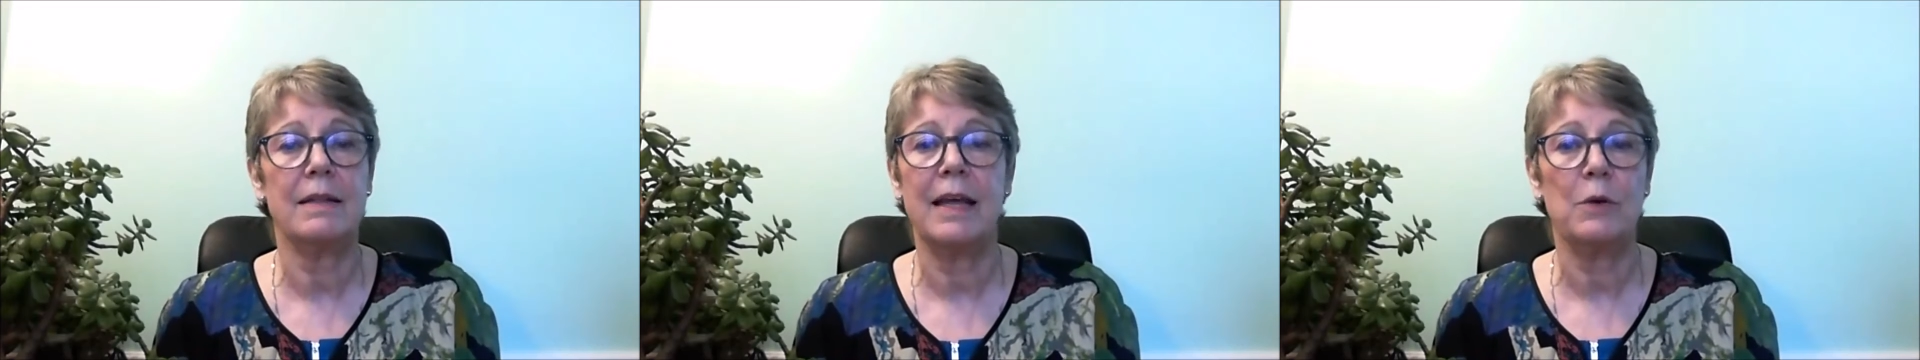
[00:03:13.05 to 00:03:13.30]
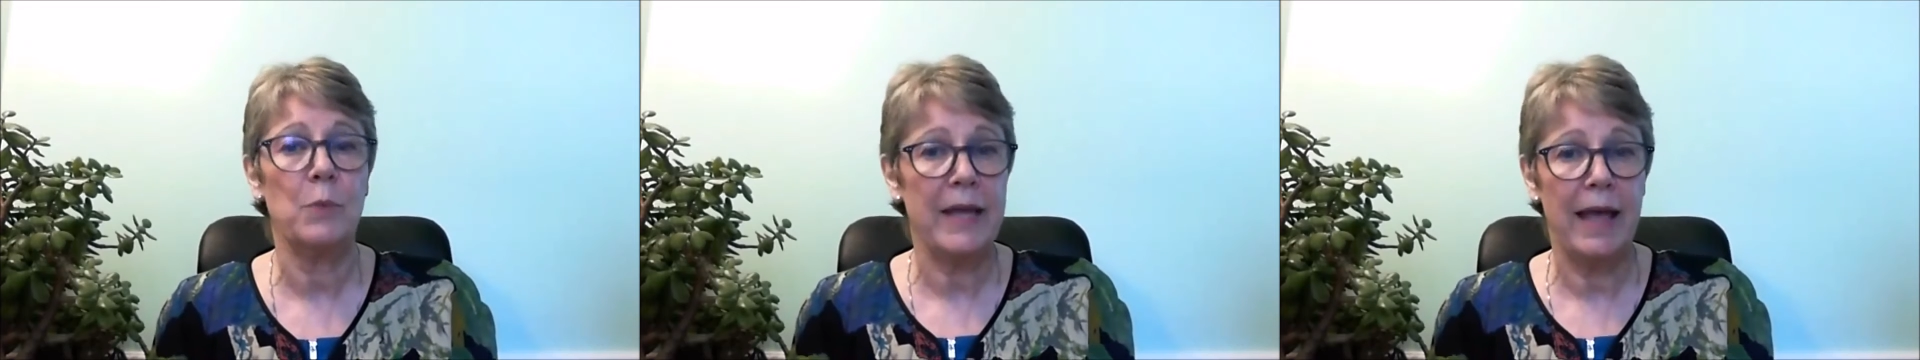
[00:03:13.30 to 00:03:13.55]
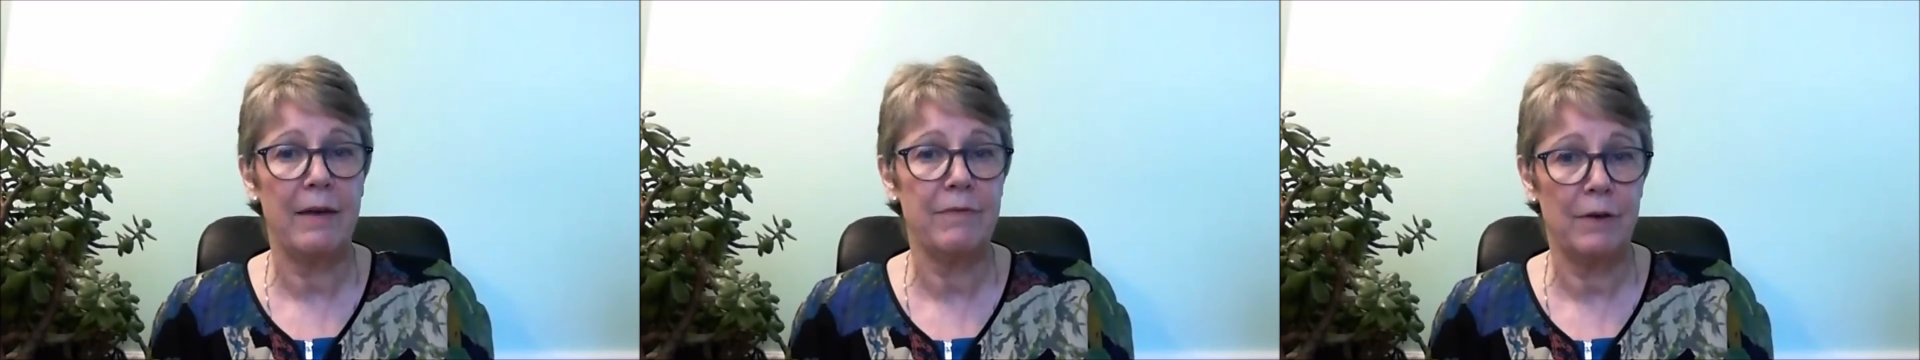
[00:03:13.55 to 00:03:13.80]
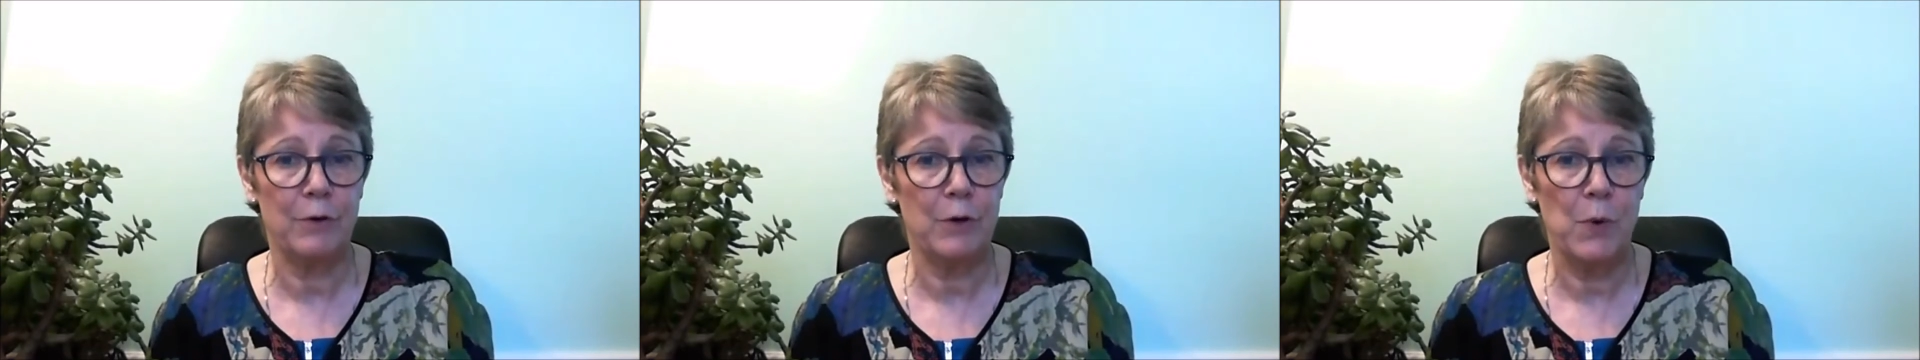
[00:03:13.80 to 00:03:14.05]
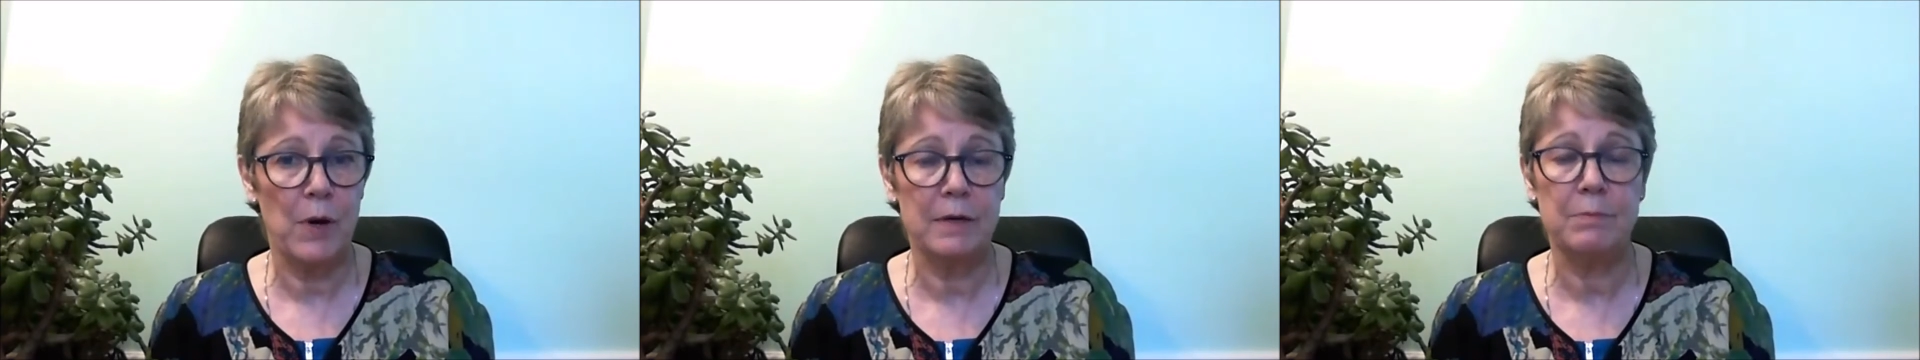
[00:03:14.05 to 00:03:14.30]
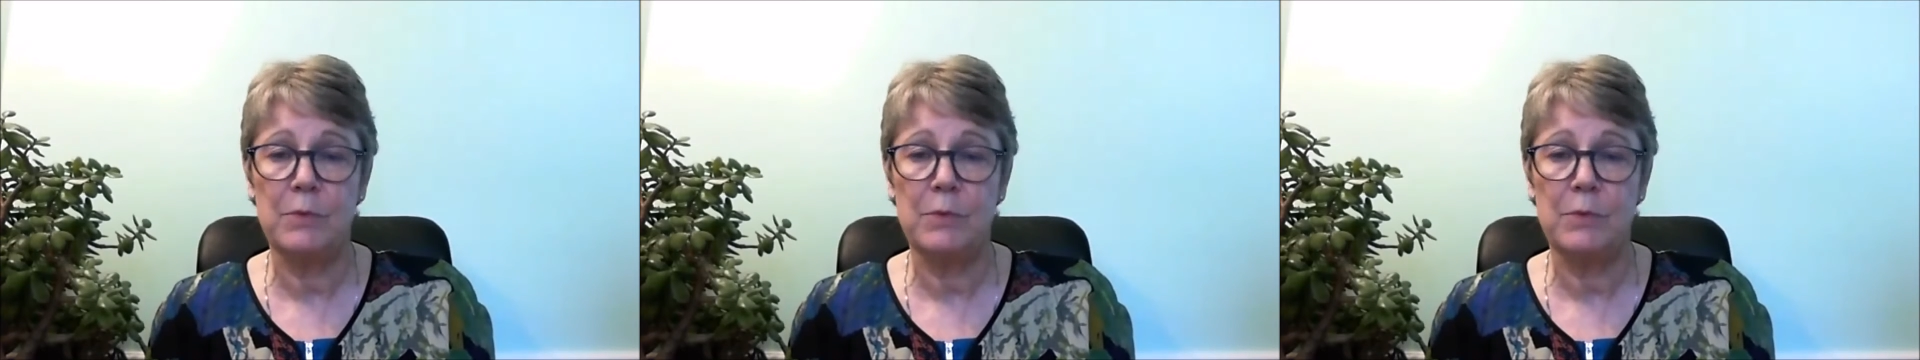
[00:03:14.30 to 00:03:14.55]
then we have
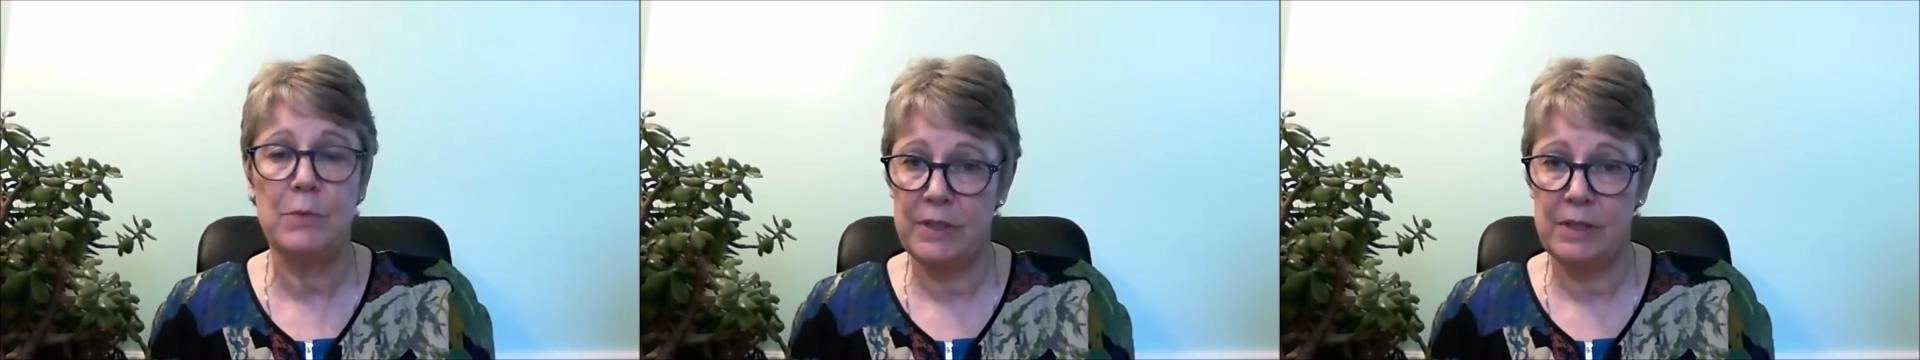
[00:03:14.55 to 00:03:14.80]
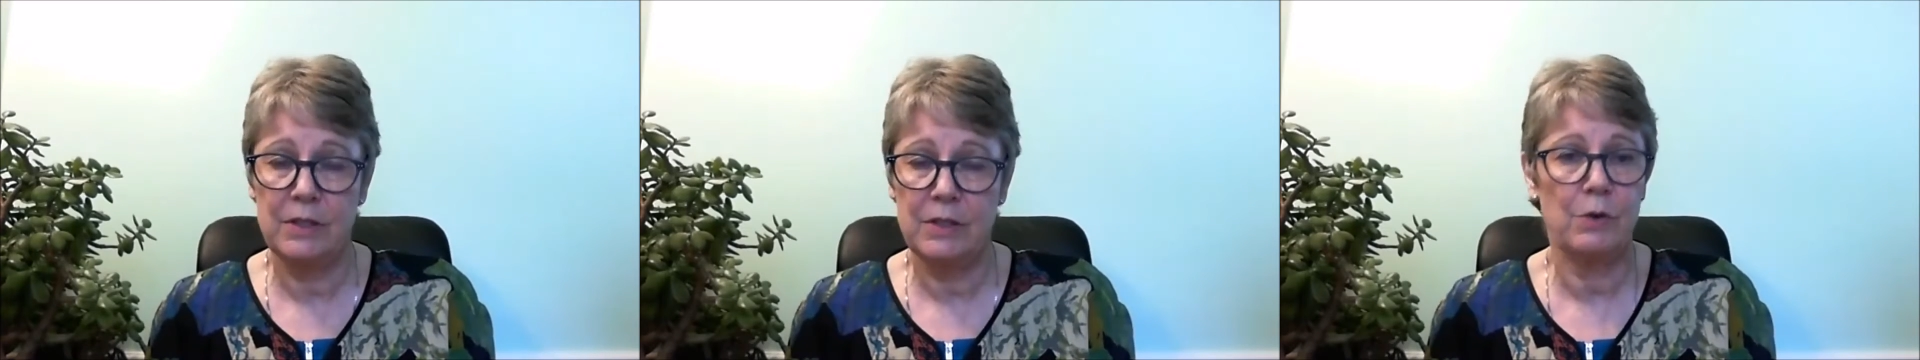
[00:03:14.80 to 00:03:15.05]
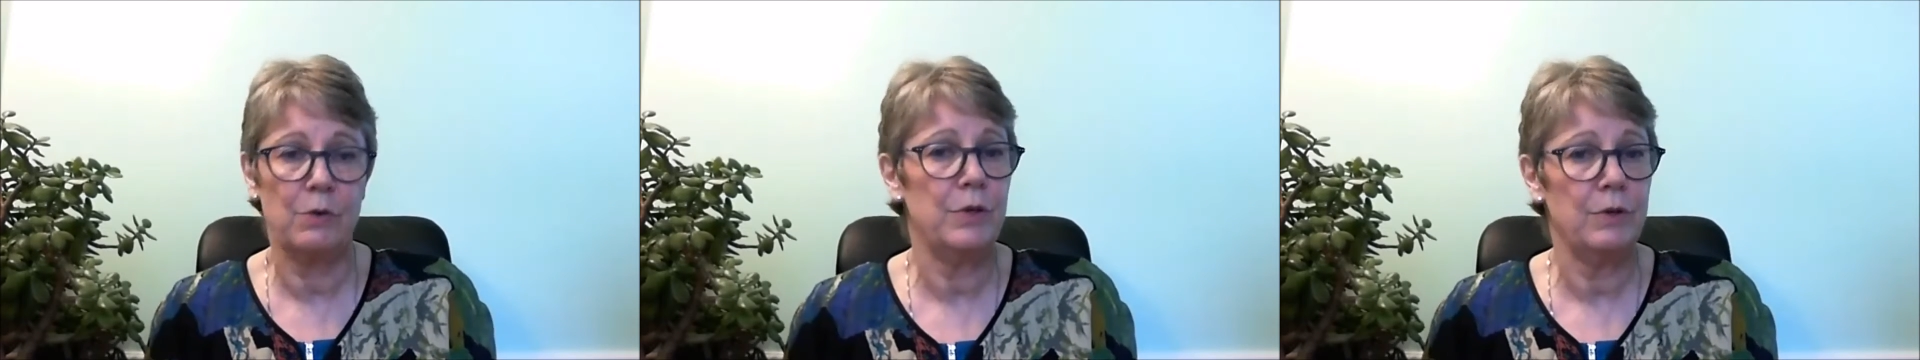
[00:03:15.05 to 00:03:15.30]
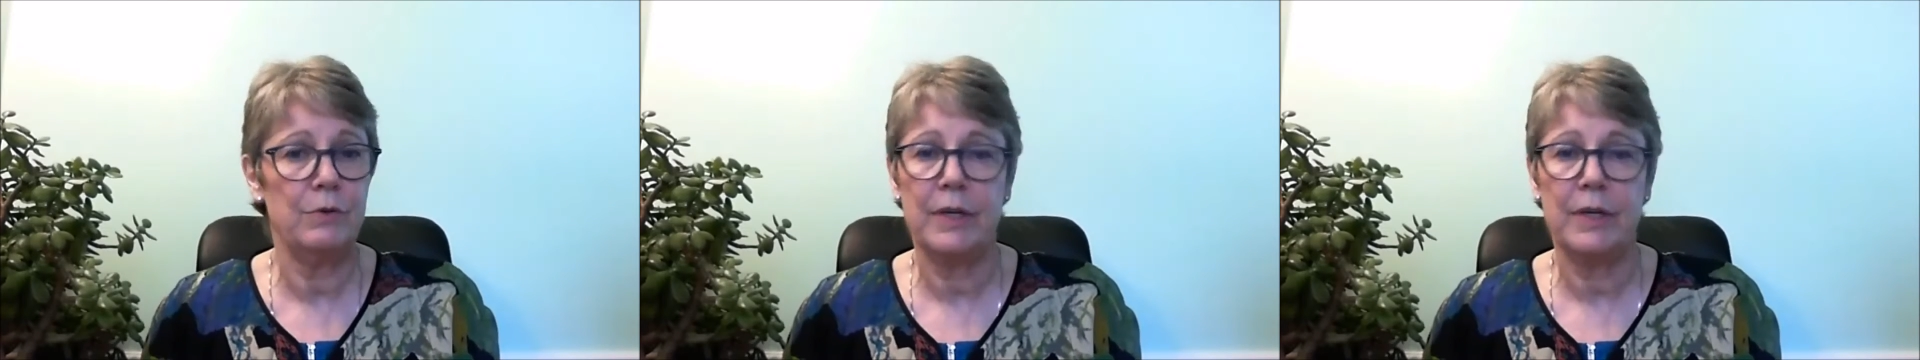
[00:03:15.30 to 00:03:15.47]
everyone muted so you